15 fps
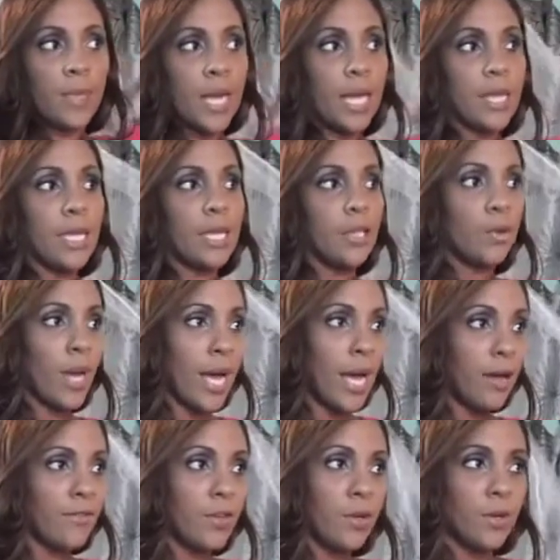and then you
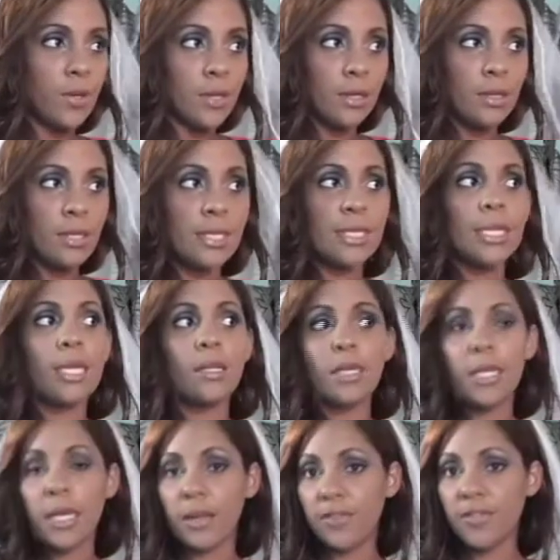have your single
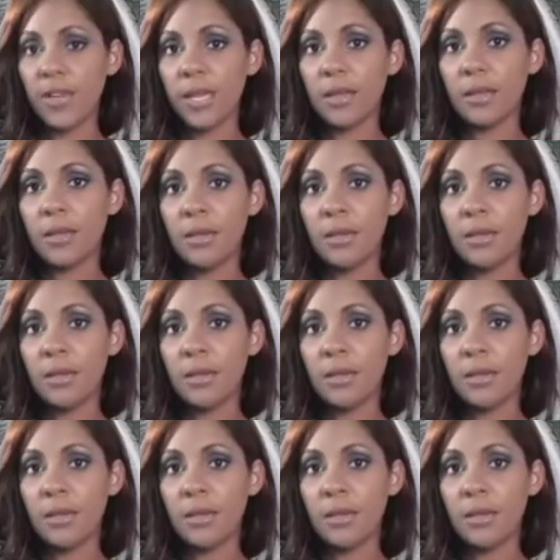layer veil,